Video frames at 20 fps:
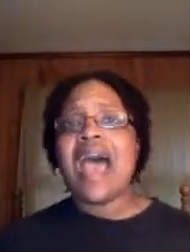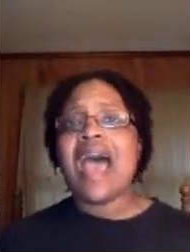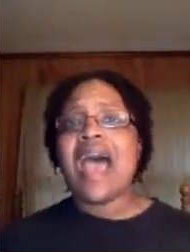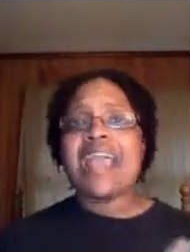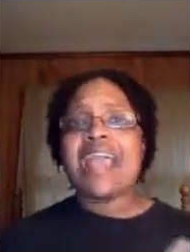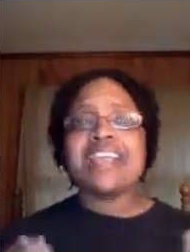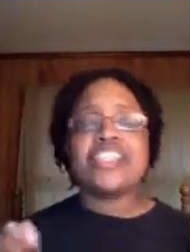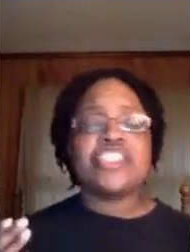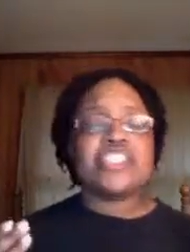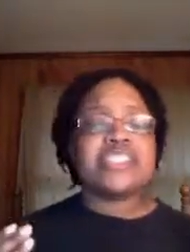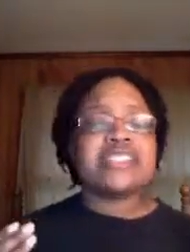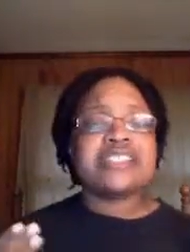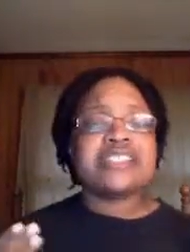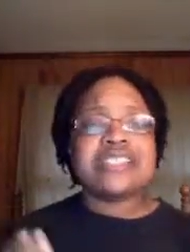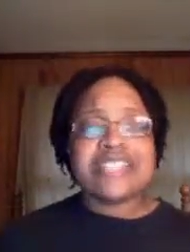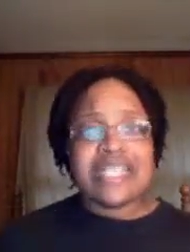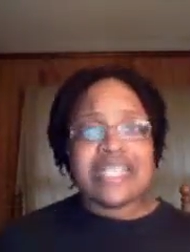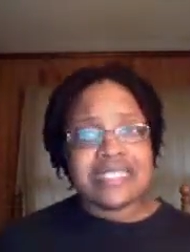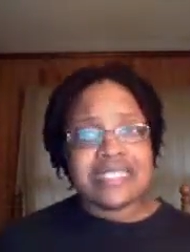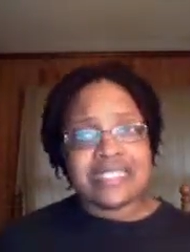I just
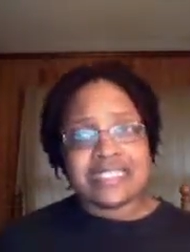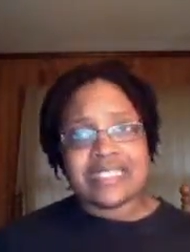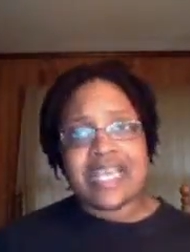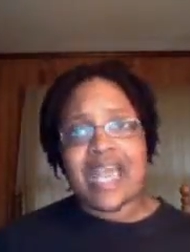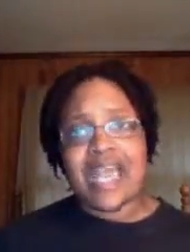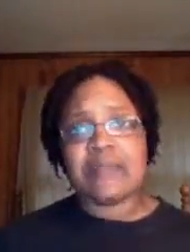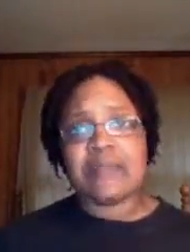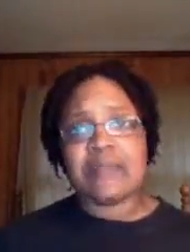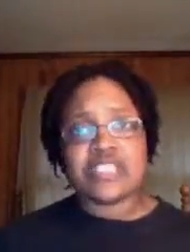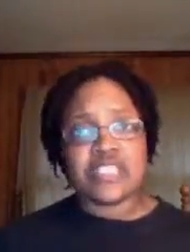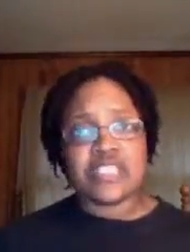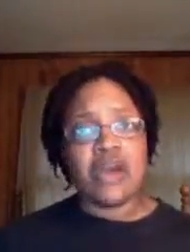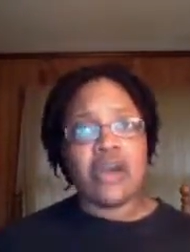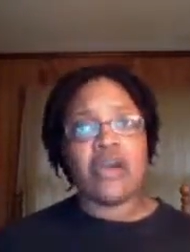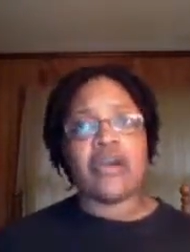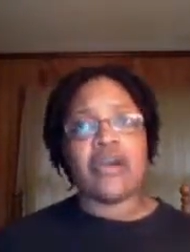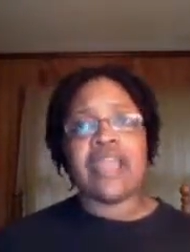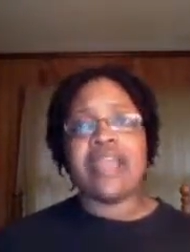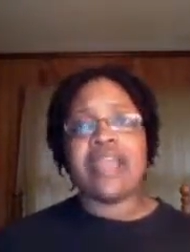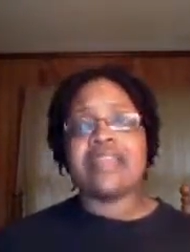didn't. I'm
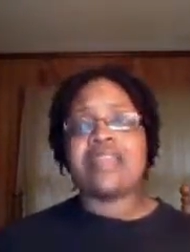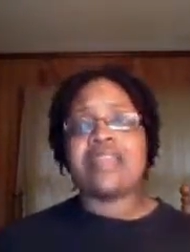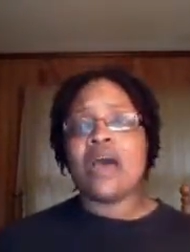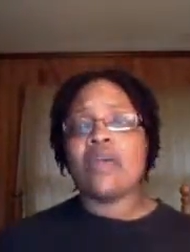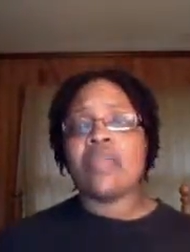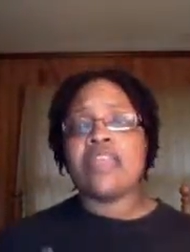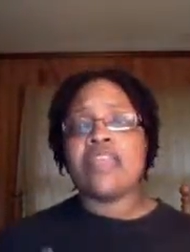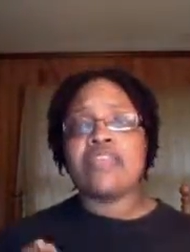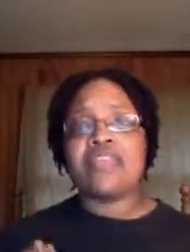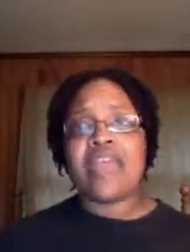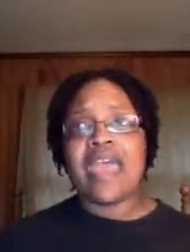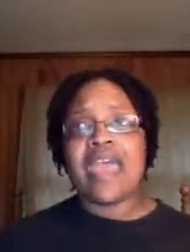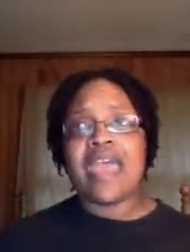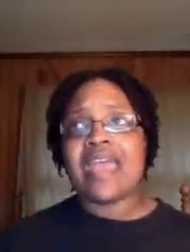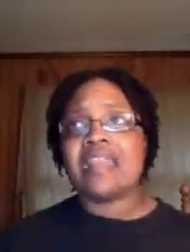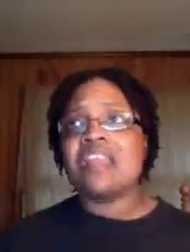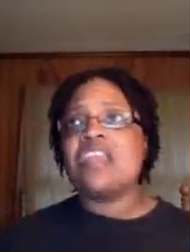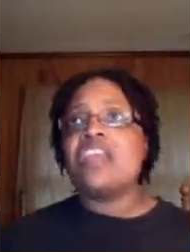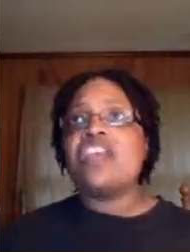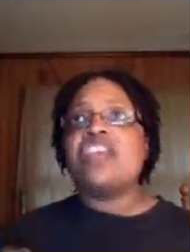sorry. And not only
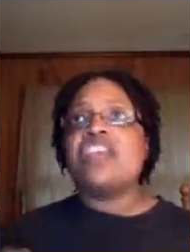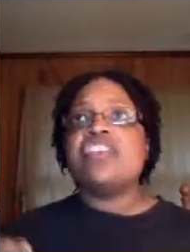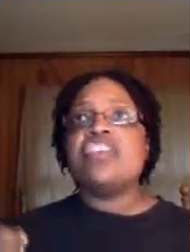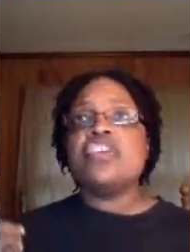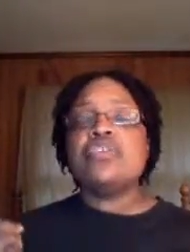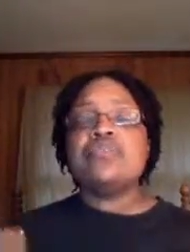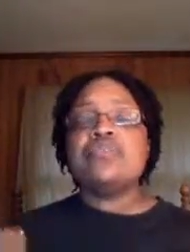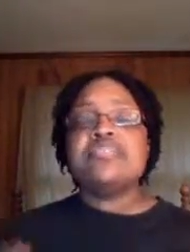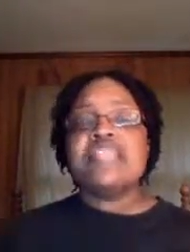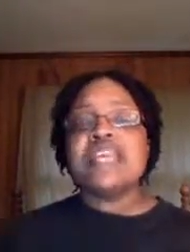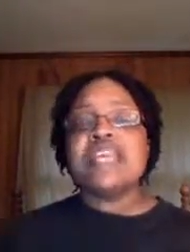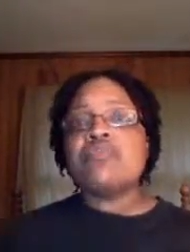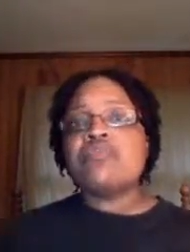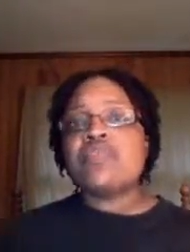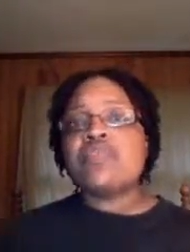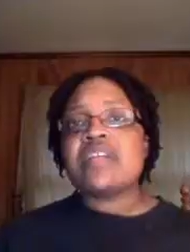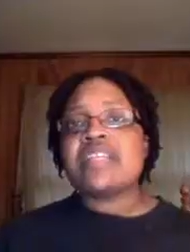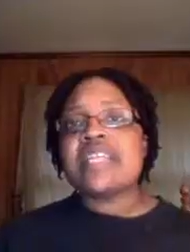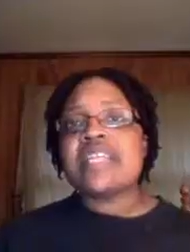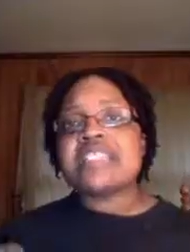that, you
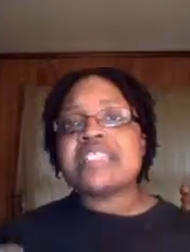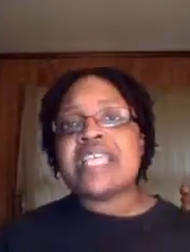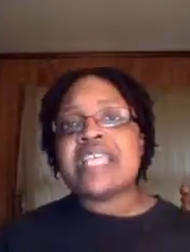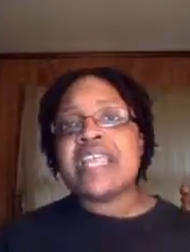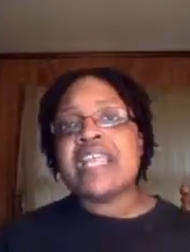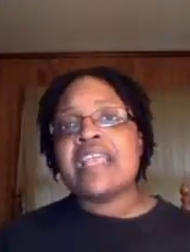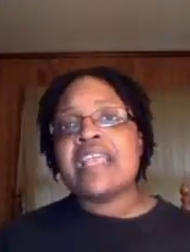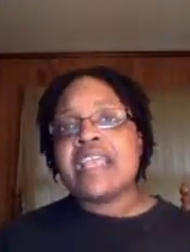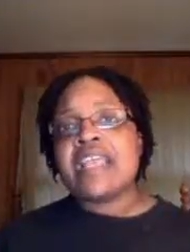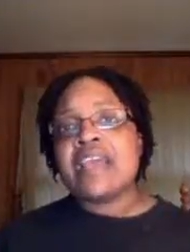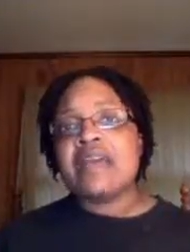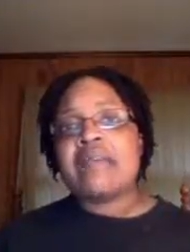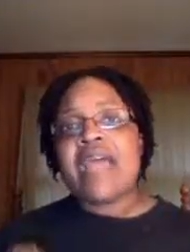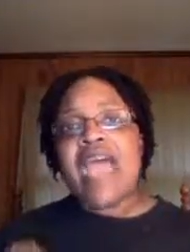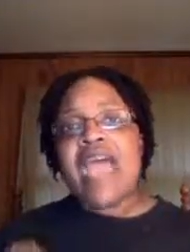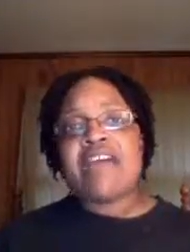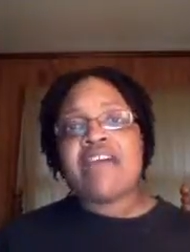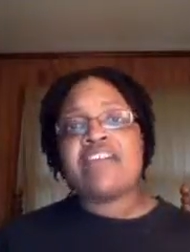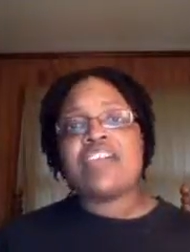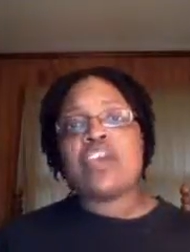didn't really see him
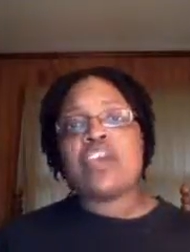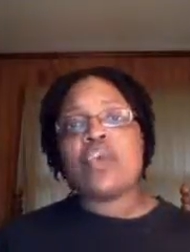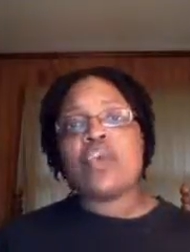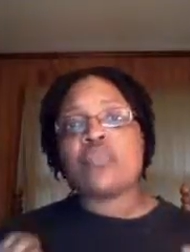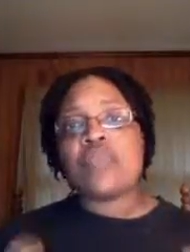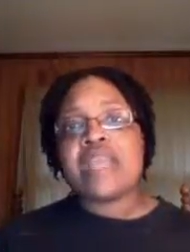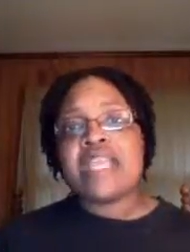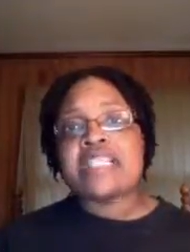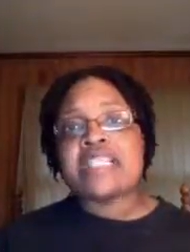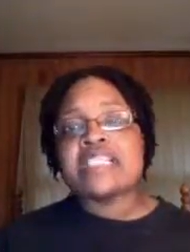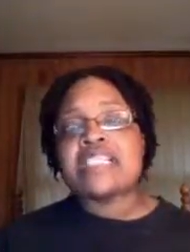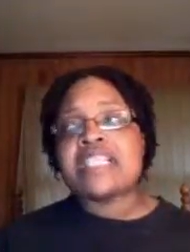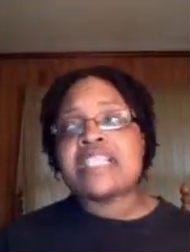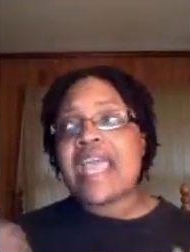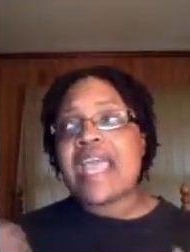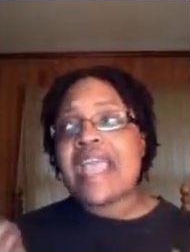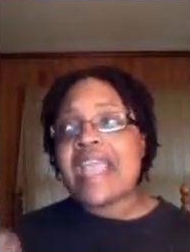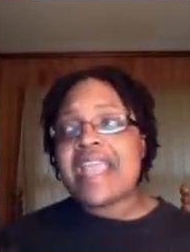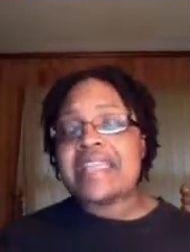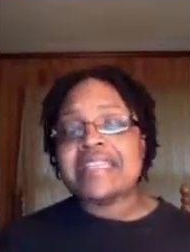having a reason
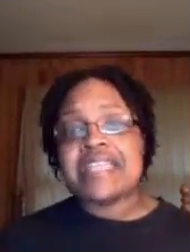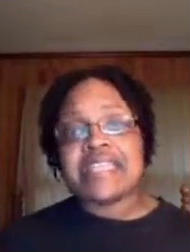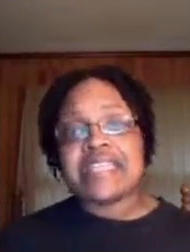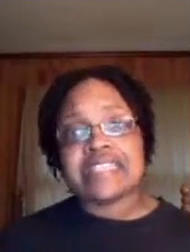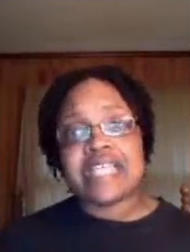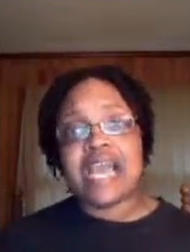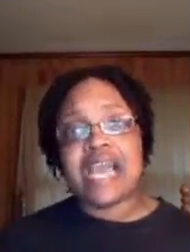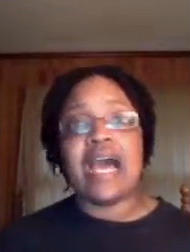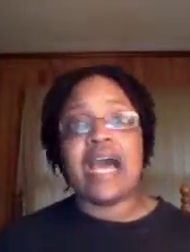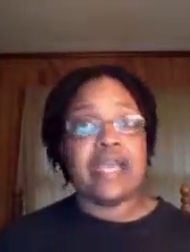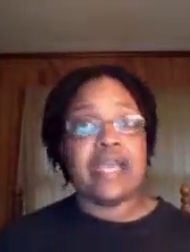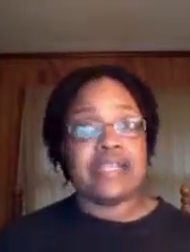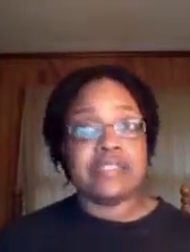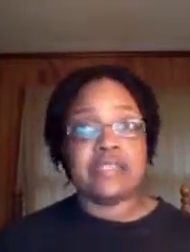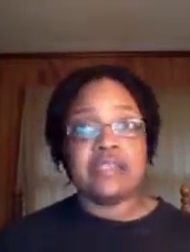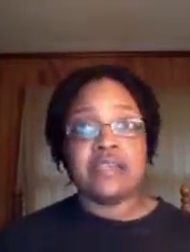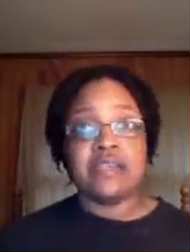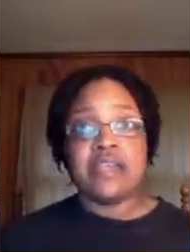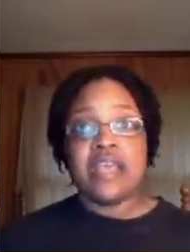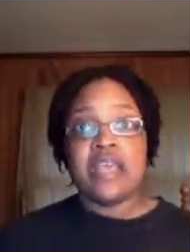to hate these
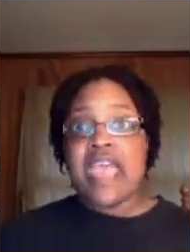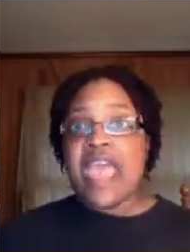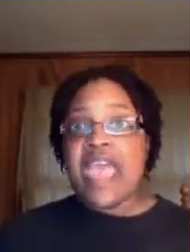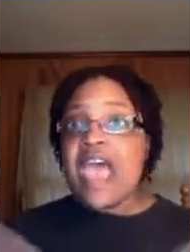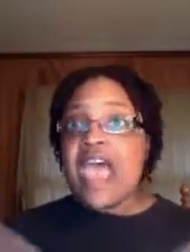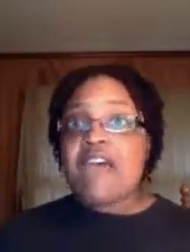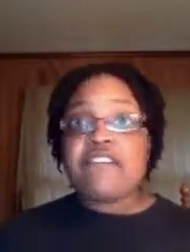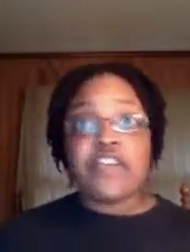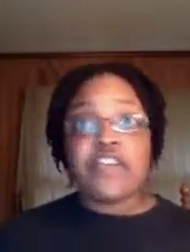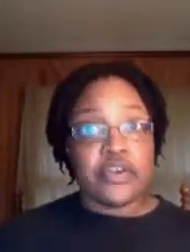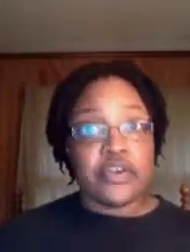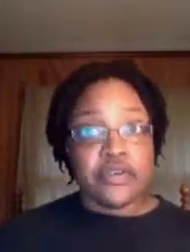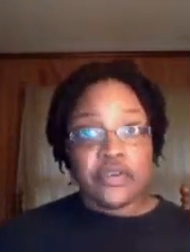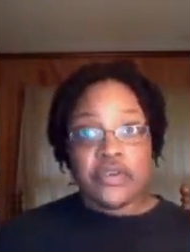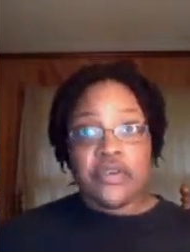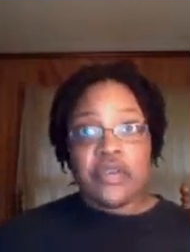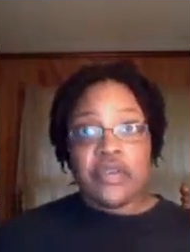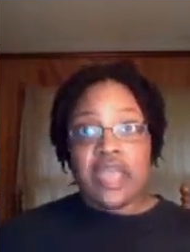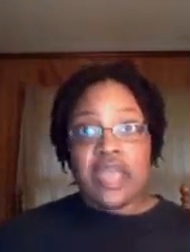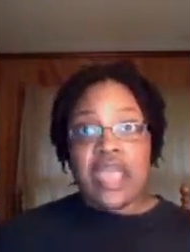guys. Ever.
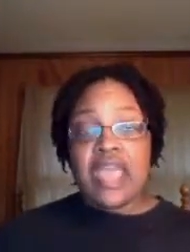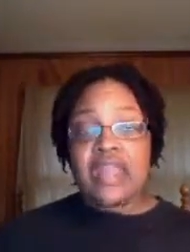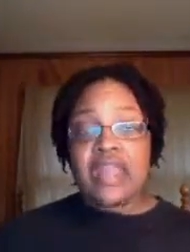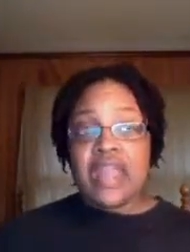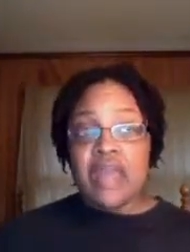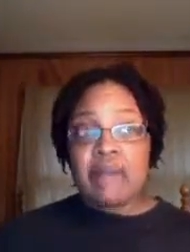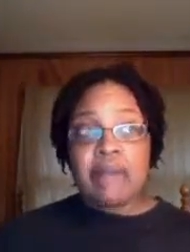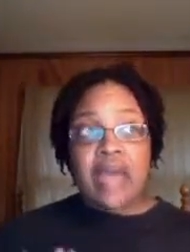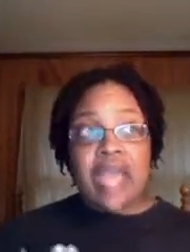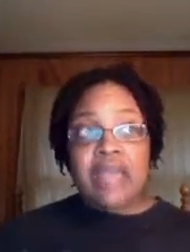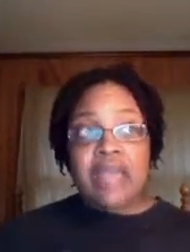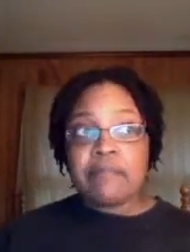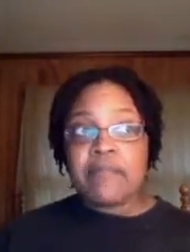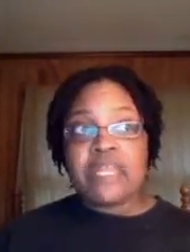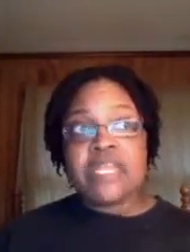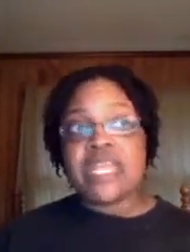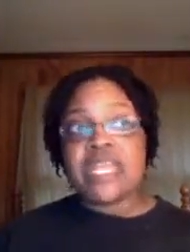And I might be